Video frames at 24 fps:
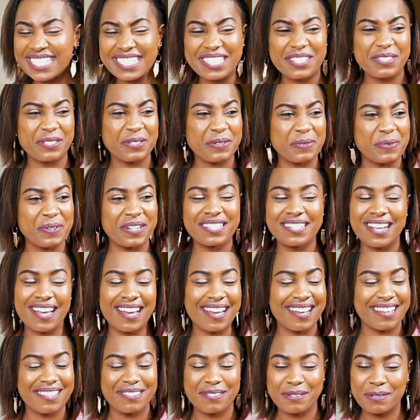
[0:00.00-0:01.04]
To do what?
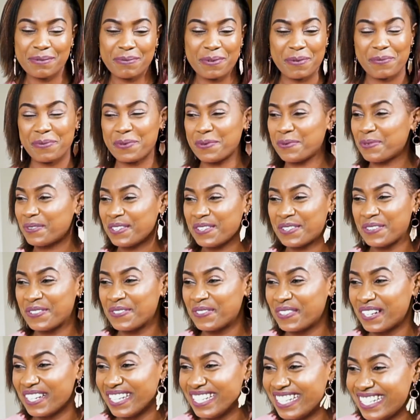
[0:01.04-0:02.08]
Those people we don't
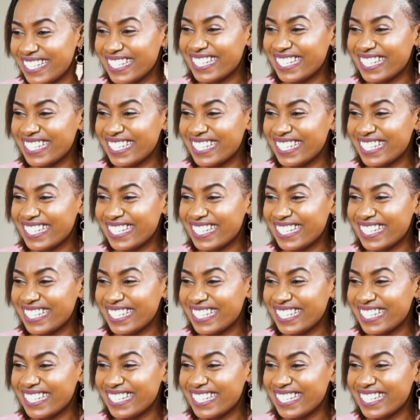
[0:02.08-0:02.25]
want.